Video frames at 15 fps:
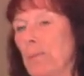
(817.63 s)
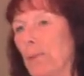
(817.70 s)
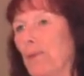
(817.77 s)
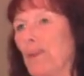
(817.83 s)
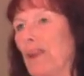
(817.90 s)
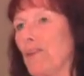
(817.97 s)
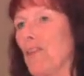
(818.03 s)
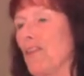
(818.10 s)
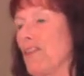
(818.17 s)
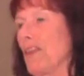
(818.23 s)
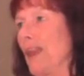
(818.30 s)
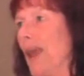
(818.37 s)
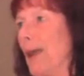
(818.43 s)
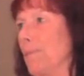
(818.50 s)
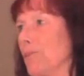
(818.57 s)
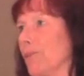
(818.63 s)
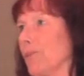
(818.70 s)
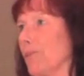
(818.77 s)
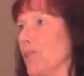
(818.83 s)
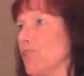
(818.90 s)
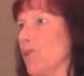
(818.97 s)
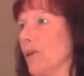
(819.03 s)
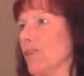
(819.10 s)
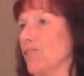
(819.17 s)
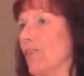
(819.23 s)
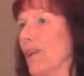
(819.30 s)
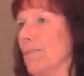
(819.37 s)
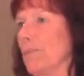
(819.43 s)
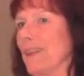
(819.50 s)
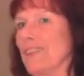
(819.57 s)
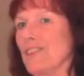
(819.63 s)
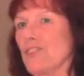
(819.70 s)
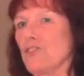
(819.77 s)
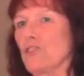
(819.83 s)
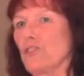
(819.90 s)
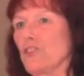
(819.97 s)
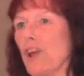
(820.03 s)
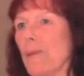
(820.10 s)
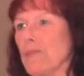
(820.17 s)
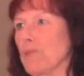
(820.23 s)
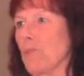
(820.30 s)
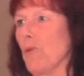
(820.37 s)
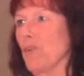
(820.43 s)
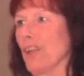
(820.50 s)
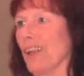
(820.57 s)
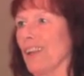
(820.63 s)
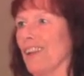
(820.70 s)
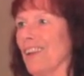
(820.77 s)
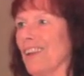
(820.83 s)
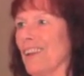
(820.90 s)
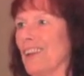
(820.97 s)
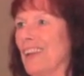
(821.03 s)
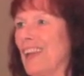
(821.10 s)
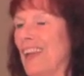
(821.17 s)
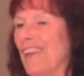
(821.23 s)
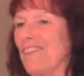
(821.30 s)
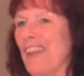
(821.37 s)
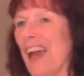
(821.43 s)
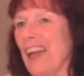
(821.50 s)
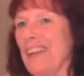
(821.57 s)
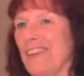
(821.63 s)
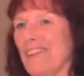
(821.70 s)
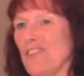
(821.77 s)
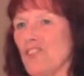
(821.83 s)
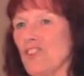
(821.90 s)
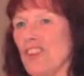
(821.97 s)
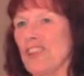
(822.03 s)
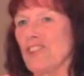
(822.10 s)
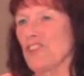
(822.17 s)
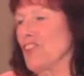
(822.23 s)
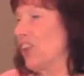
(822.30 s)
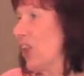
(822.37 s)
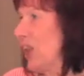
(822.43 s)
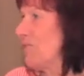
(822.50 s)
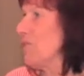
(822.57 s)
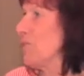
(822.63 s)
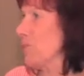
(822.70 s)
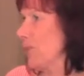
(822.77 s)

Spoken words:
But the other thing that happens when you go on Champex is you stop smoking. And that changes a lot of your